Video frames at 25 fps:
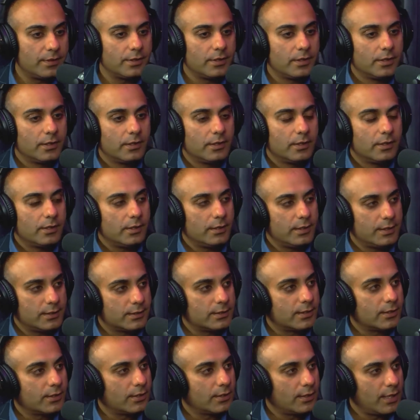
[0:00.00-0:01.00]
is
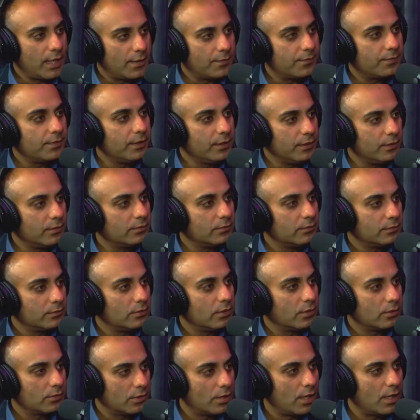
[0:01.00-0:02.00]
caffeine or
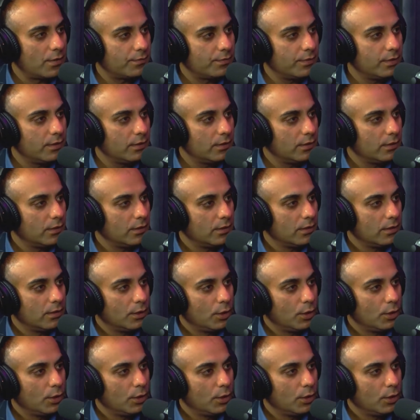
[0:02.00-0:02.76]
coffee. One of the